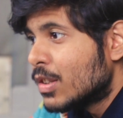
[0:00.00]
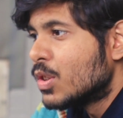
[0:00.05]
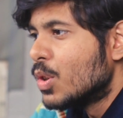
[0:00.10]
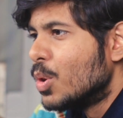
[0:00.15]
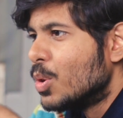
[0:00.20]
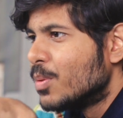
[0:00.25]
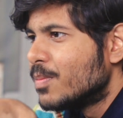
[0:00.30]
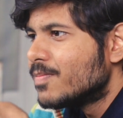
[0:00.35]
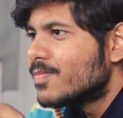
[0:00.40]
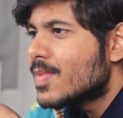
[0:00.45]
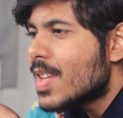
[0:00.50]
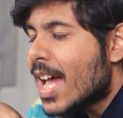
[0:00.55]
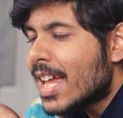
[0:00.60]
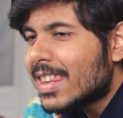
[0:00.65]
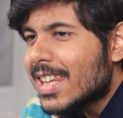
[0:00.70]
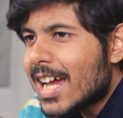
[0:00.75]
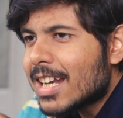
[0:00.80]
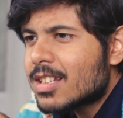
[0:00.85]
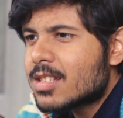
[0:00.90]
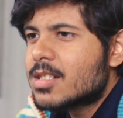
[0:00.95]
So,
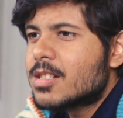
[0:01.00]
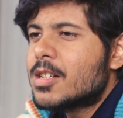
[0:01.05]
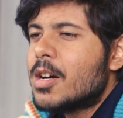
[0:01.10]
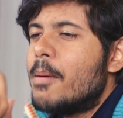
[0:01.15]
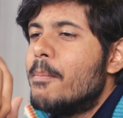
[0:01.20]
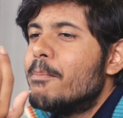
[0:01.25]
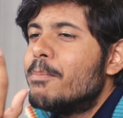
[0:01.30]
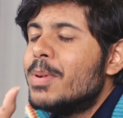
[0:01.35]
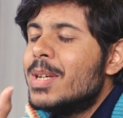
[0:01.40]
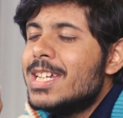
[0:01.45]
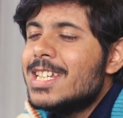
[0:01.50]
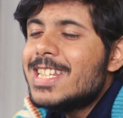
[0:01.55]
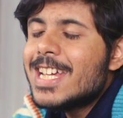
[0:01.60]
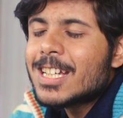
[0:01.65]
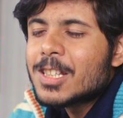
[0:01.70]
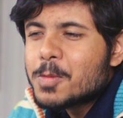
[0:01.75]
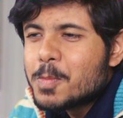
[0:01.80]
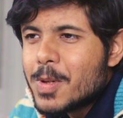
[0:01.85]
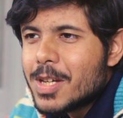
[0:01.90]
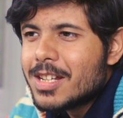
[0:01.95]
and that complete
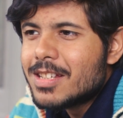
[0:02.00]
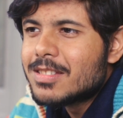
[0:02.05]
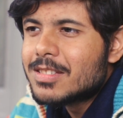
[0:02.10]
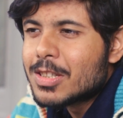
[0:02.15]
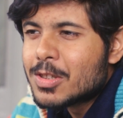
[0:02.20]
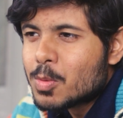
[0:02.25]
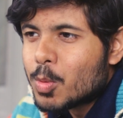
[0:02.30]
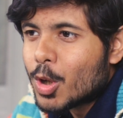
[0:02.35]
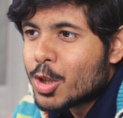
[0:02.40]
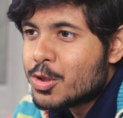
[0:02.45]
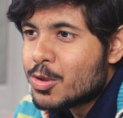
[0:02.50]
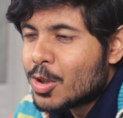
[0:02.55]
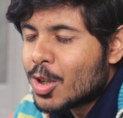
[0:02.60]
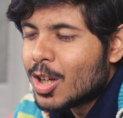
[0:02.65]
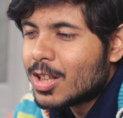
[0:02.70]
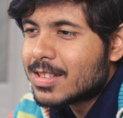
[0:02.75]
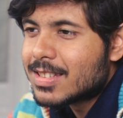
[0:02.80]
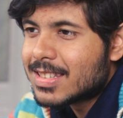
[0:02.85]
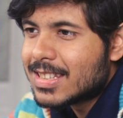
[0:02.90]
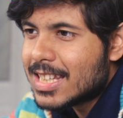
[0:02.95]
experience is what you
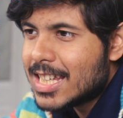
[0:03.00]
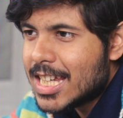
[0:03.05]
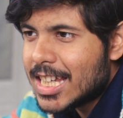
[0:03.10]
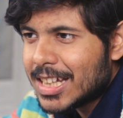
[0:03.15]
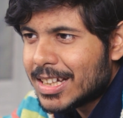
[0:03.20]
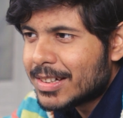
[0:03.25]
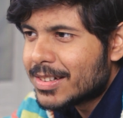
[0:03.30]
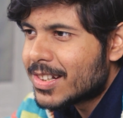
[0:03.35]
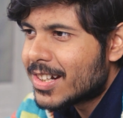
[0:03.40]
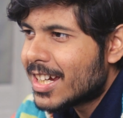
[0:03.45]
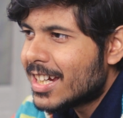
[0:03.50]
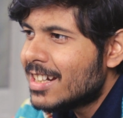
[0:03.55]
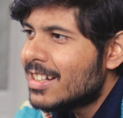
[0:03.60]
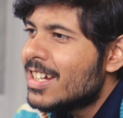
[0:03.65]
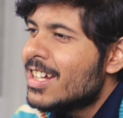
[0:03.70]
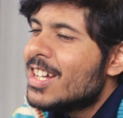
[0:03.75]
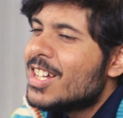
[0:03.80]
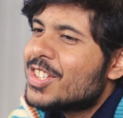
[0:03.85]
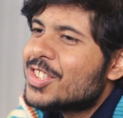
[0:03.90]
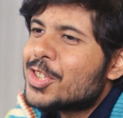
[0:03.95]
call seeing,
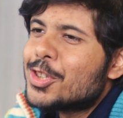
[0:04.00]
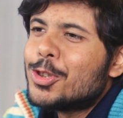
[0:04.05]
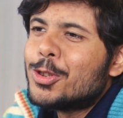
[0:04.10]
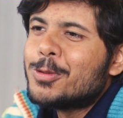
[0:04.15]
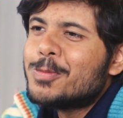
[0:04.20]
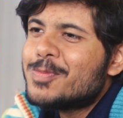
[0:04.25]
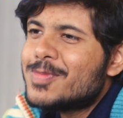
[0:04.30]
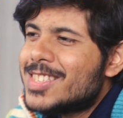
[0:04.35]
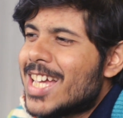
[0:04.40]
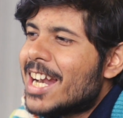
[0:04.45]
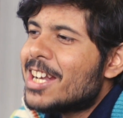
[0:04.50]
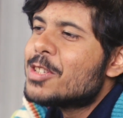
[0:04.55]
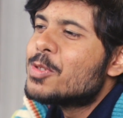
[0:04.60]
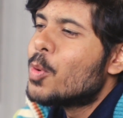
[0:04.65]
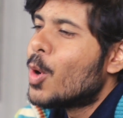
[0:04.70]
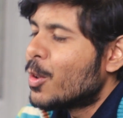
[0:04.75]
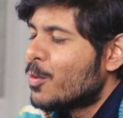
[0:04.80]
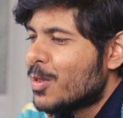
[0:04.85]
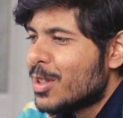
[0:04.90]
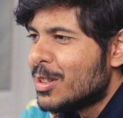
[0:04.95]
right? So that
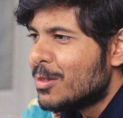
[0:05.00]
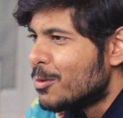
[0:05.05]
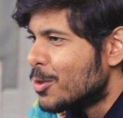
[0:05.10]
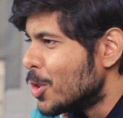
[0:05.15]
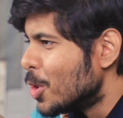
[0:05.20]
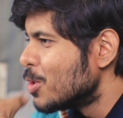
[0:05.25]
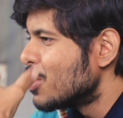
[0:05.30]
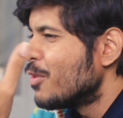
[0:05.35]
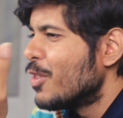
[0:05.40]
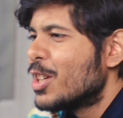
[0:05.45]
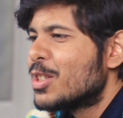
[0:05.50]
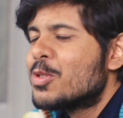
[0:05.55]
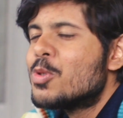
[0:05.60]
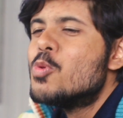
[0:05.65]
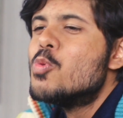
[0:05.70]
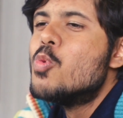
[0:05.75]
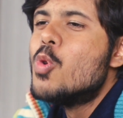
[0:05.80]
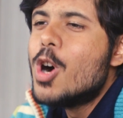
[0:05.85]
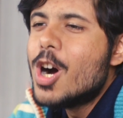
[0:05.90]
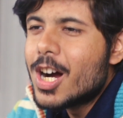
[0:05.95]
is what those of us
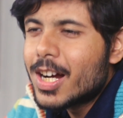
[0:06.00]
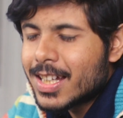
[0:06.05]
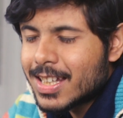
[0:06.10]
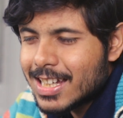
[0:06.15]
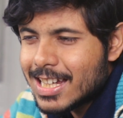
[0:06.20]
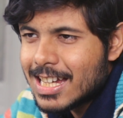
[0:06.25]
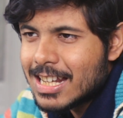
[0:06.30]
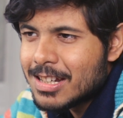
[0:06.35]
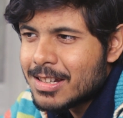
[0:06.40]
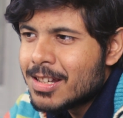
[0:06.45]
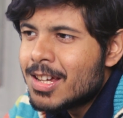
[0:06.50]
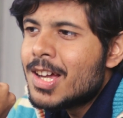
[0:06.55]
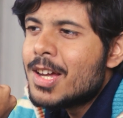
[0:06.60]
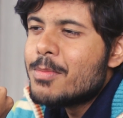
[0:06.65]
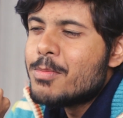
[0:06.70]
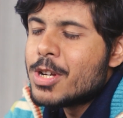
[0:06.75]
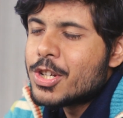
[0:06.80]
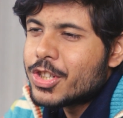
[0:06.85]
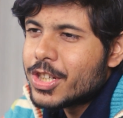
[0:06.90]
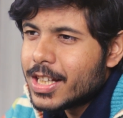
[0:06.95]
who work in
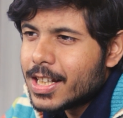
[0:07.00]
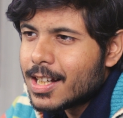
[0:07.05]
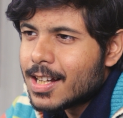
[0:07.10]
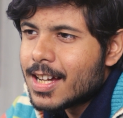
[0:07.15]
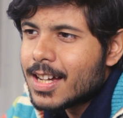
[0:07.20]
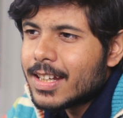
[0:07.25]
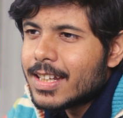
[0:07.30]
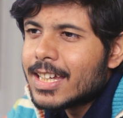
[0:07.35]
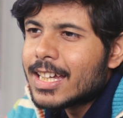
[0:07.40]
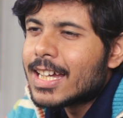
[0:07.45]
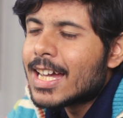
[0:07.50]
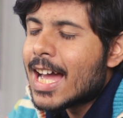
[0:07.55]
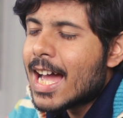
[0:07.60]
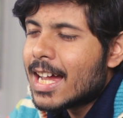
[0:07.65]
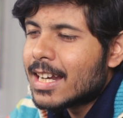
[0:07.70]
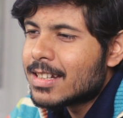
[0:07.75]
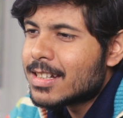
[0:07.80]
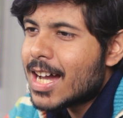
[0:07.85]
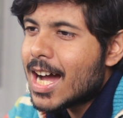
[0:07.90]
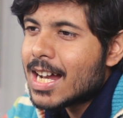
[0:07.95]
machine learning
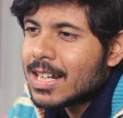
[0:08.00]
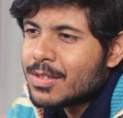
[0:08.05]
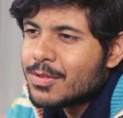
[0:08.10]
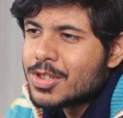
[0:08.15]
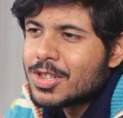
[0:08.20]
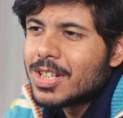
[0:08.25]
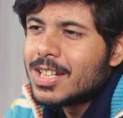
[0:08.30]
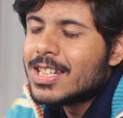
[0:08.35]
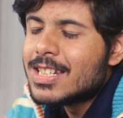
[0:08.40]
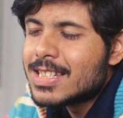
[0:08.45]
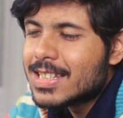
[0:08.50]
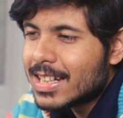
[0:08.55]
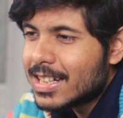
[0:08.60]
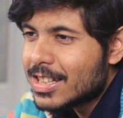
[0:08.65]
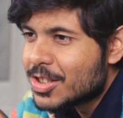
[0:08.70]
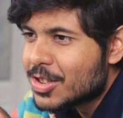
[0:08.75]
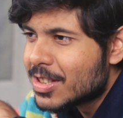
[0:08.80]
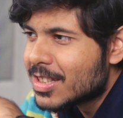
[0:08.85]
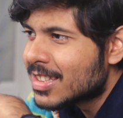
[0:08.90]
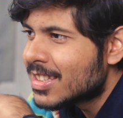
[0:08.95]
and artificial
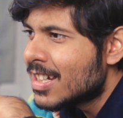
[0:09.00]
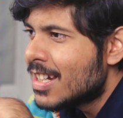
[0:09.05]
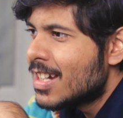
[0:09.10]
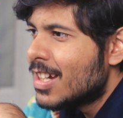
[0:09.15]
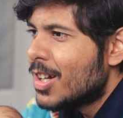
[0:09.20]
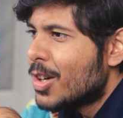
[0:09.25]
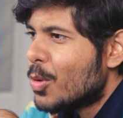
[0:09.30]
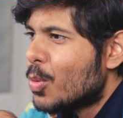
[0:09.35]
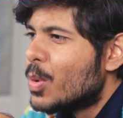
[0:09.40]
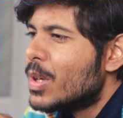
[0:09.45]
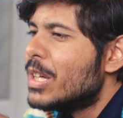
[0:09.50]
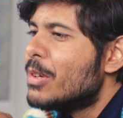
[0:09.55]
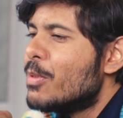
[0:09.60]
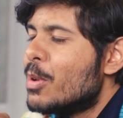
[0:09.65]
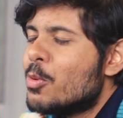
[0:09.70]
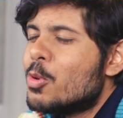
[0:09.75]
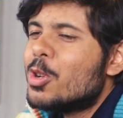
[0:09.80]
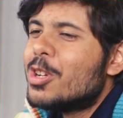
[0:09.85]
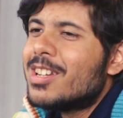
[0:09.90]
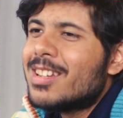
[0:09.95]
intelligence,
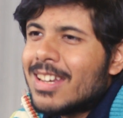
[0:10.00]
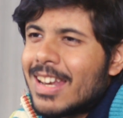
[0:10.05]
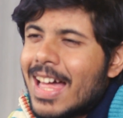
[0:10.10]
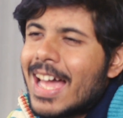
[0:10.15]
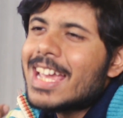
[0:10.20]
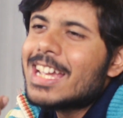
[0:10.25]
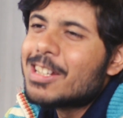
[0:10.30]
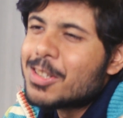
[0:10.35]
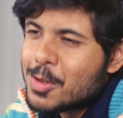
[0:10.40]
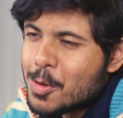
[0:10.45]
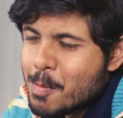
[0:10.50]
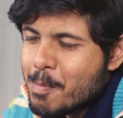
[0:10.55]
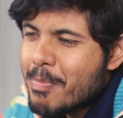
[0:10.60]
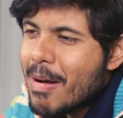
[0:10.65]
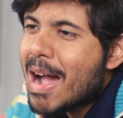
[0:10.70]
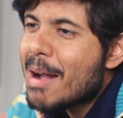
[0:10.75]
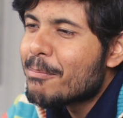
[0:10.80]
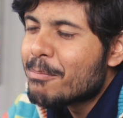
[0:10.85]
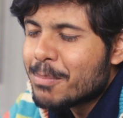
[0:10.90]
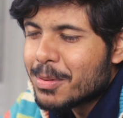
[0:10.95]
we would like to
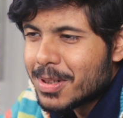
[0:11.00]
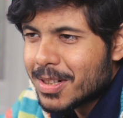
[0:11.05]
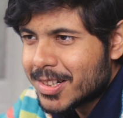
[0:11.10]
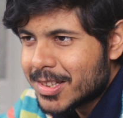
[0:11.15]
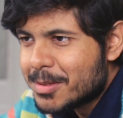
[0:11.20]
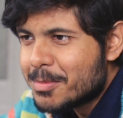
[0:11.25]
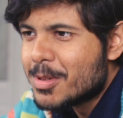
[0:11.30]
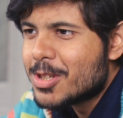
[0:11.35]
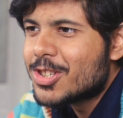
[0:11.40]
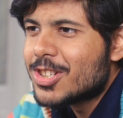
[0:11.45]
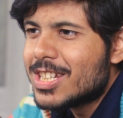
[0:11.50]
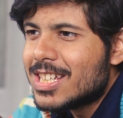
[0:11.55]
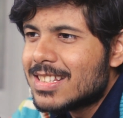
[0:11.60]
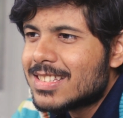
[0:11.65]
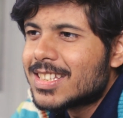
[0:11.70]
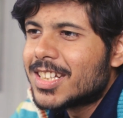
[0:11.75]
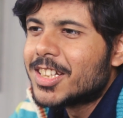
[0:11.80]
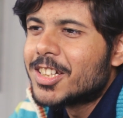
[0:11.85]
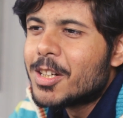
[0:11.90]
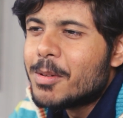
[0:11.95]
pamper the
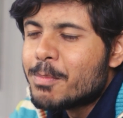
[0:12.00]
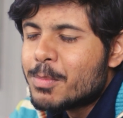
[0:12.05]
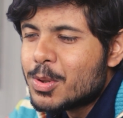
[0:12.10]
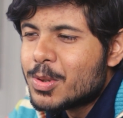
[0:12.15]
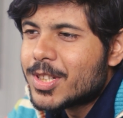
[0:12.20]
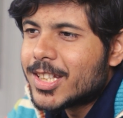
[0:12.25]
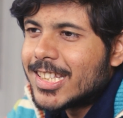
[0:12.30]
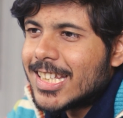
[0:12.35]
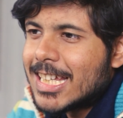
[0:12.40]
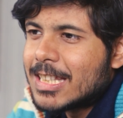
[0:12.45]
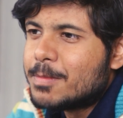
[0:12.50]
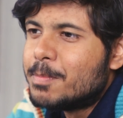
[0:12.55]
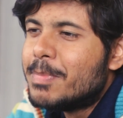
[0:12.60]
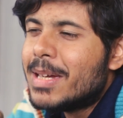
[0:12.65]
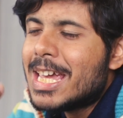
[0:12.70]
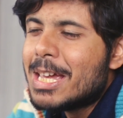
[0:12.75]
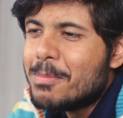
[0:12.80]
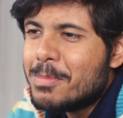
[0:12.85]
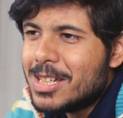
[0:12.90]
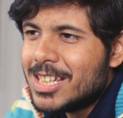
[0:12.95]
machines and computers as
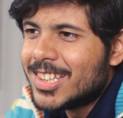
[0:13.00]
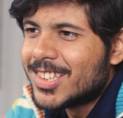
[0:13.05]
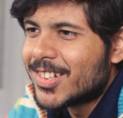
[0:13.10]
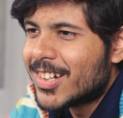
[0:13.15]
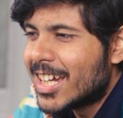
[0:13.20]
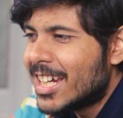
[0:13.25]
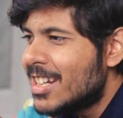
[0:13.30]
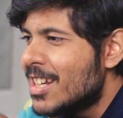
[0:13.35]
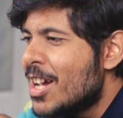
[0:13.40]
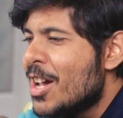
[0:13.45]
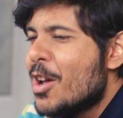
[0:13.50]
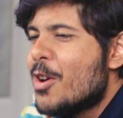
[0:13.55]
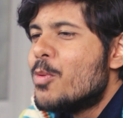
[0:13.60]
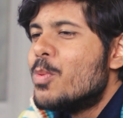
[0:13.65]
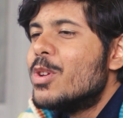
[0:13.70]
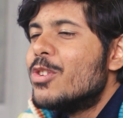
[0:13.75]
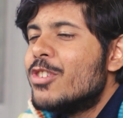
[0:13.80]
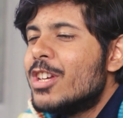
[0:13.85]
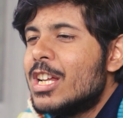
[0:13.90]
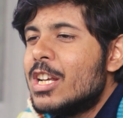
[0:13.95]
babies, right?
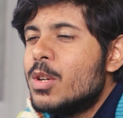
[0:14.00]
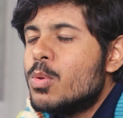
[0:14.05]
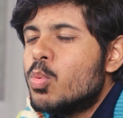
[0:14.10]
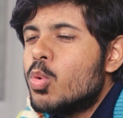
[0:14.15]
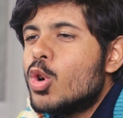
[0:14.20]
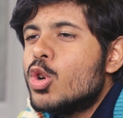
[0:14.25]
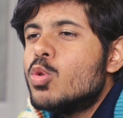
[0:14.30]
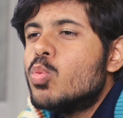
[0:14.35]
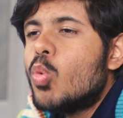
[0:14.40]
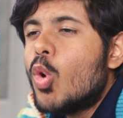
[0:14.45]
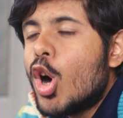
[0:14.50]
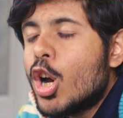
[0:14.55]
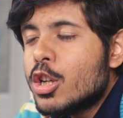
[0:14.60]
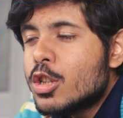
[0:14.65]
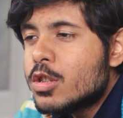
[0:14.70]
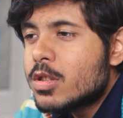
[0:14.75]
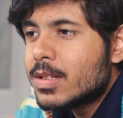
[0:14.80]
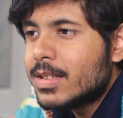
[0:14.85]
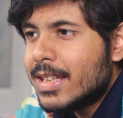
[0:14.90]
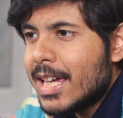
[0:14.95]
We really would
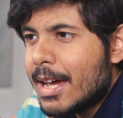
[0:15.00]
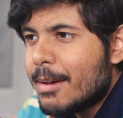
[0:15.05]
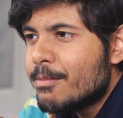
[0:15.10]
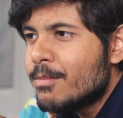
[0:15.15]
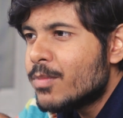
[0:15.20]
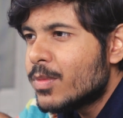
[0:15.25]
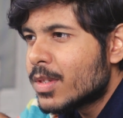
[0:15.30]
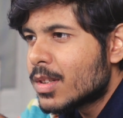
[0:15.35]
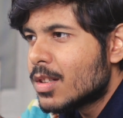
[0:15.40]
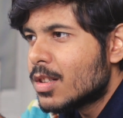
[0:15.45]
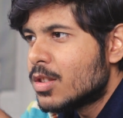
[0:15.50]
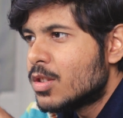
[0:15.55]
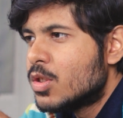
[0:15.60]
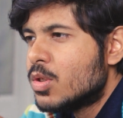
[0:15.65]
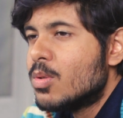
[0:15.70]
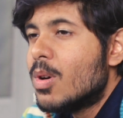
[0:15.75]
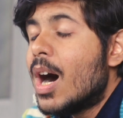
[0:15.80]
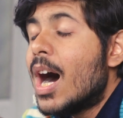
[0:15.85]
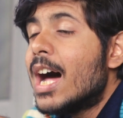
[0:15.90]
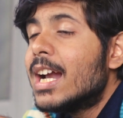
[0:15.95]
want them
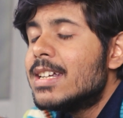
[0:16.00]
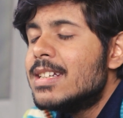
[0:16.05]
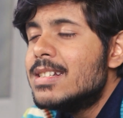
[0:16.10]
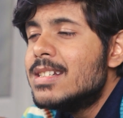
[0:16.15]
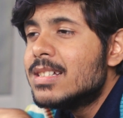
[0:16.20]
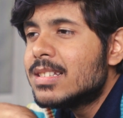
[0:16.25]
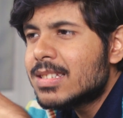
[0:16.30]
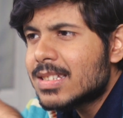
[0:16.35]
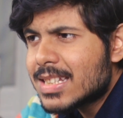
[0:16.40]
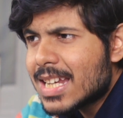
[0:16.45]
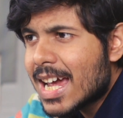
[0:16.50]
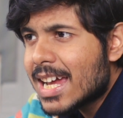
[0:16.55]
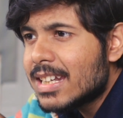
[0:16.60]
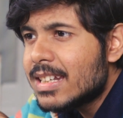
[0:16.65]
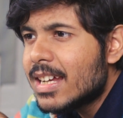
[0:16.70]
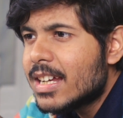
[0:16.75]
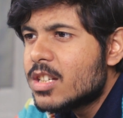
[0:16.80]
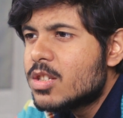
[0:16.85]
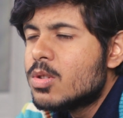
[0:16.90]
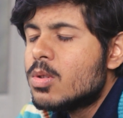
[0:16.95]
to
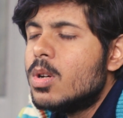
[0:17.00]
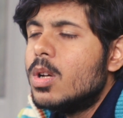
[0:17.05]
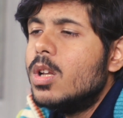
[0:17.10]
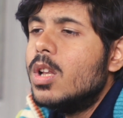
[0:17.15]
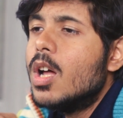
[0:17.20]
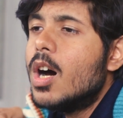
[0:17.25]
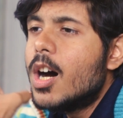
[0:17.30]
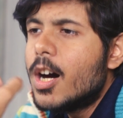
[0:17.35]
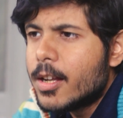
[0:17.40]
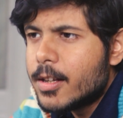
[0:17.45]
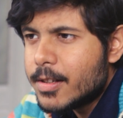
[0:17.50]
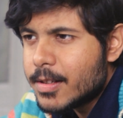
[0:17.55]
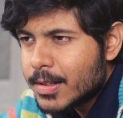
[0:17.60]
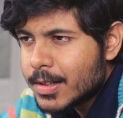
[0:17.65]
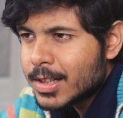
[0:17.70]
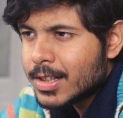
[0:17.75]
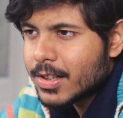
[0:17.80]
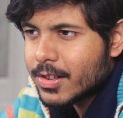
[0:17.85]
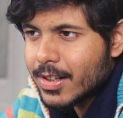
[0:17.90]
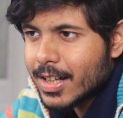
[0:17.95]
understand and to learn,
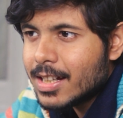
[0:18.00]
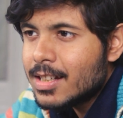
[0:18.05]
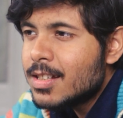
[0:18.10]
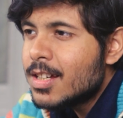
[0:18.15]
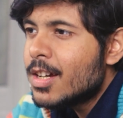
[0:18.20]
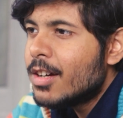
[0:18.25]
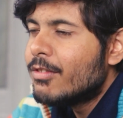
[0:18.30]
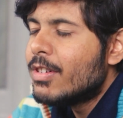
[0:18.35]
right?